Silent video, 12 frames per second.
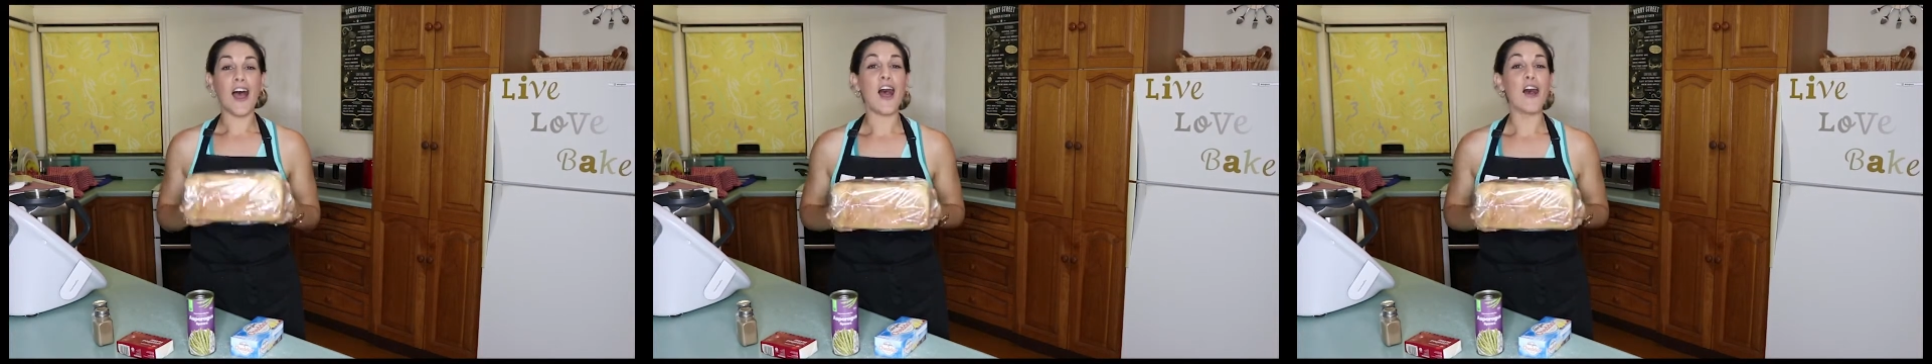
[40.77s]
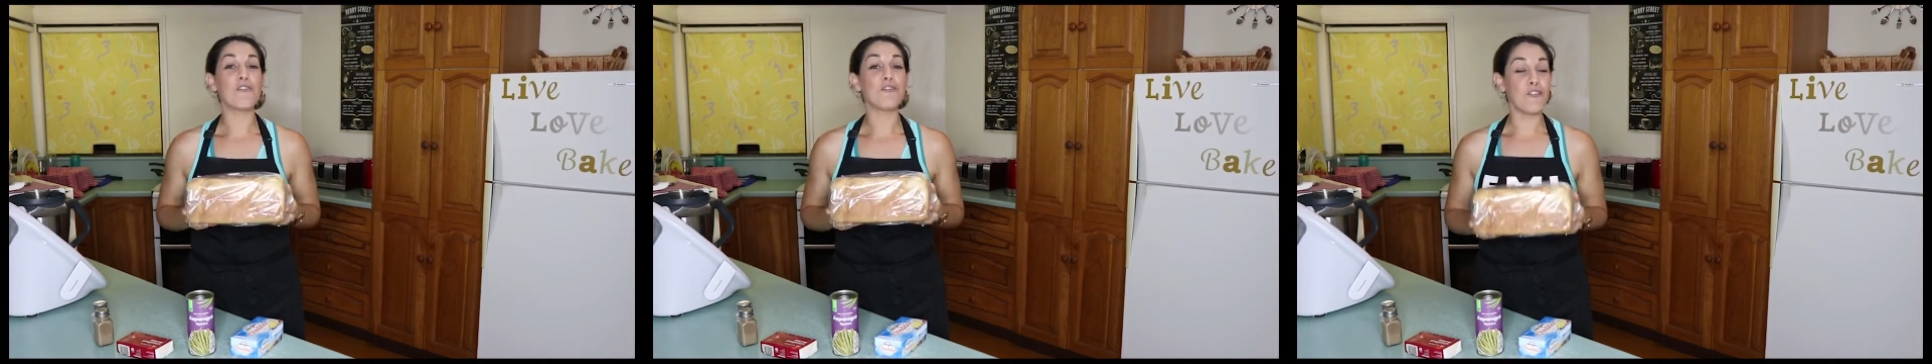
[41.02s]

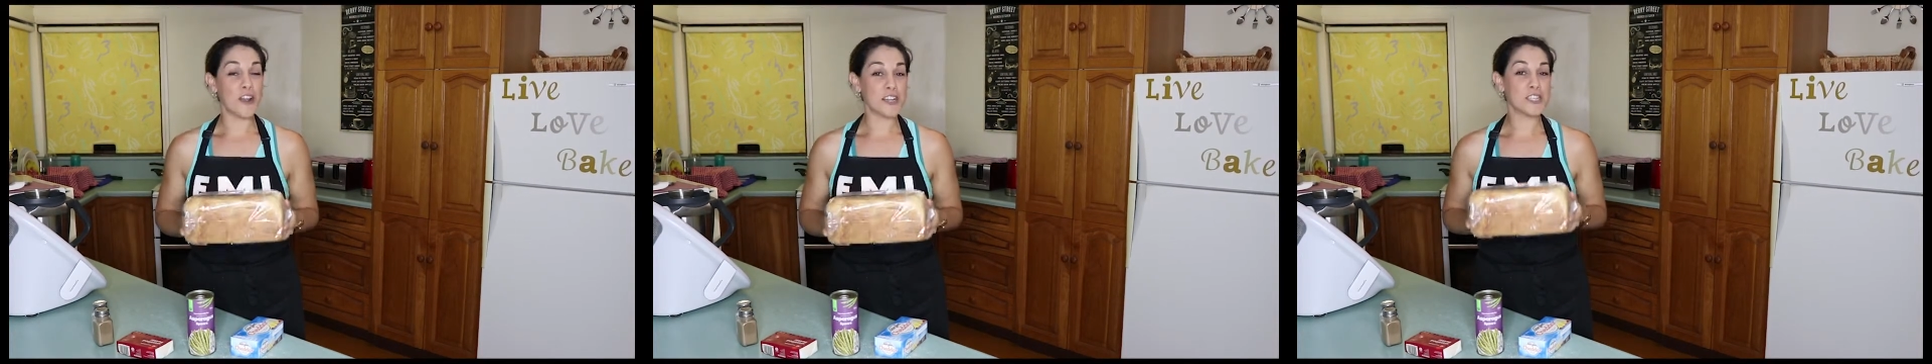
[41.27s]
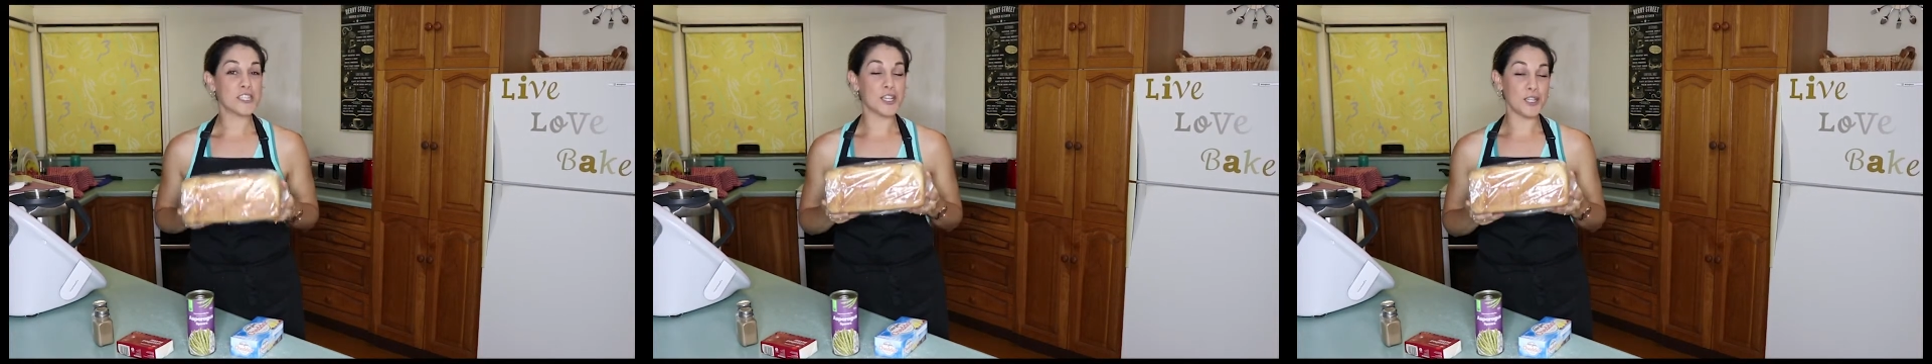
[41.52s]
A
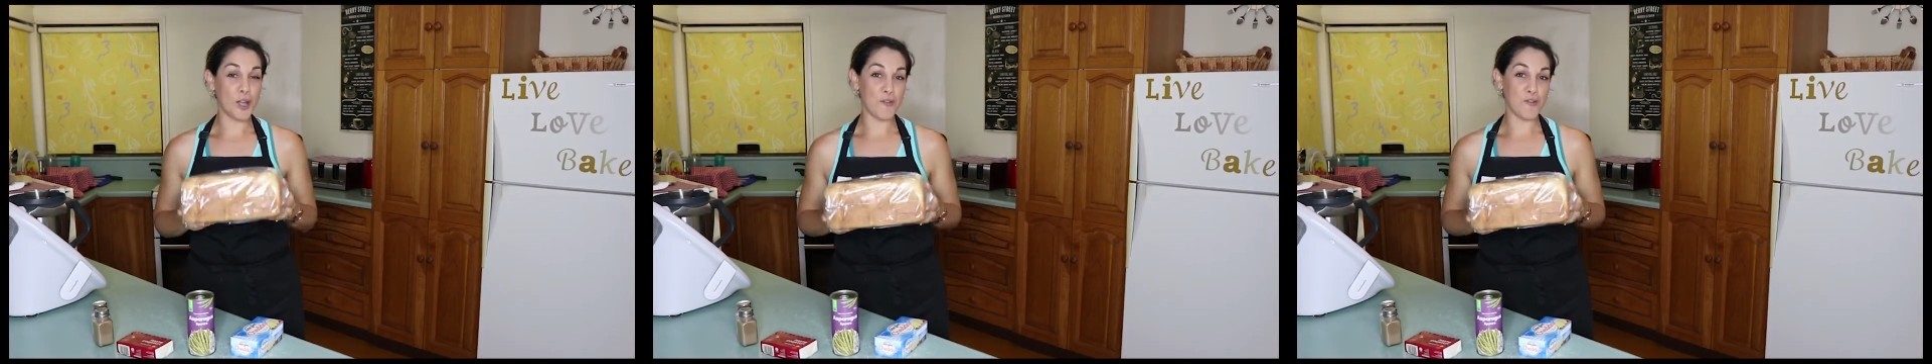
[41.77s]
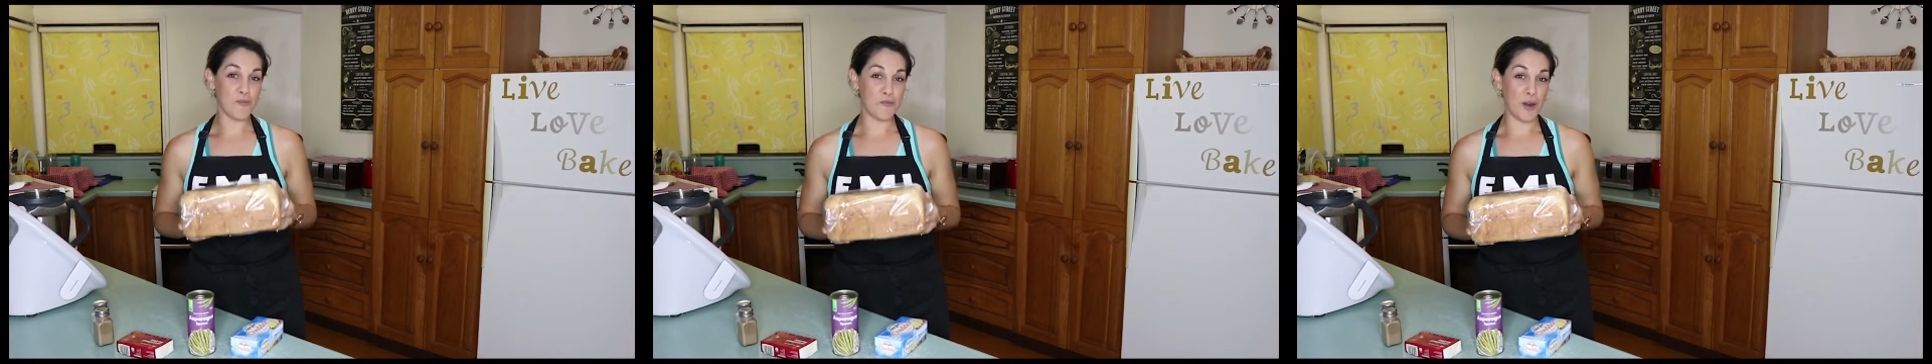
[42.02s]
fresh
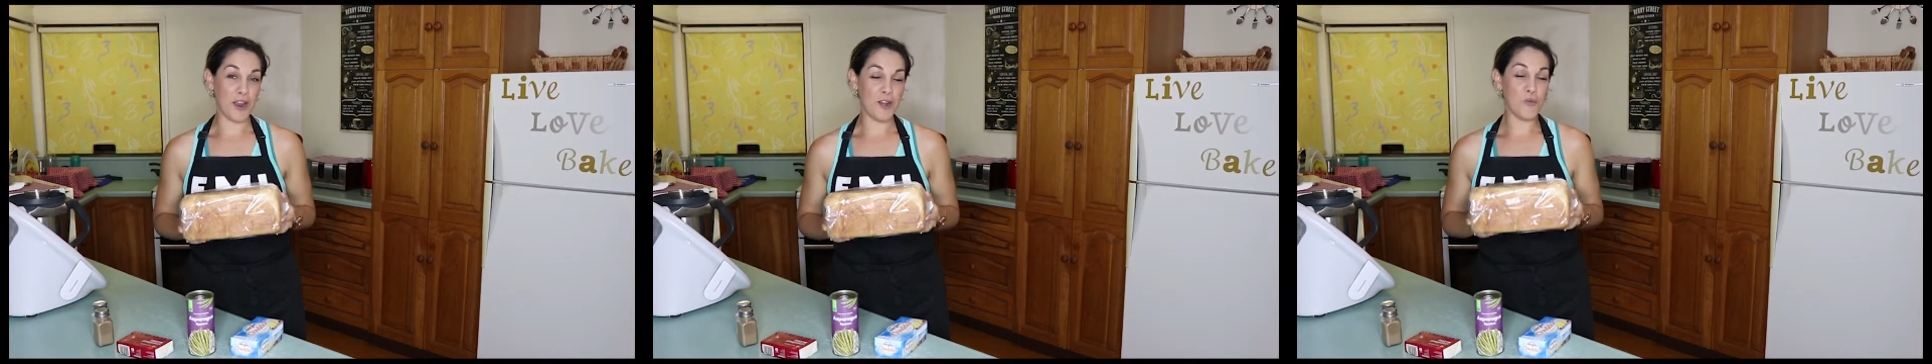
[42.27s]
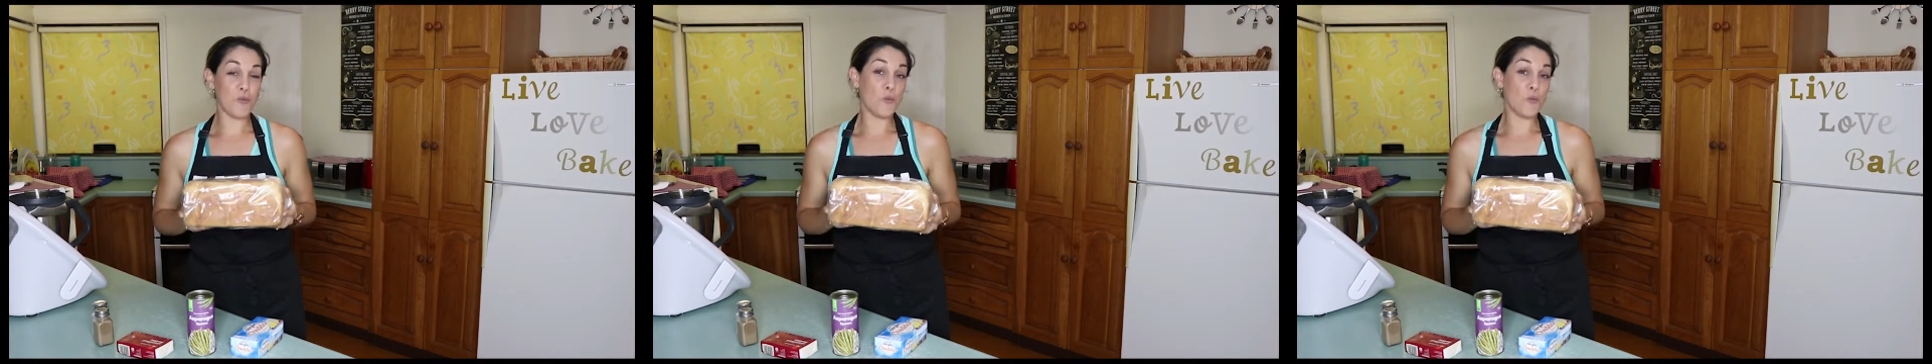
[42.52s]
loaf of bread,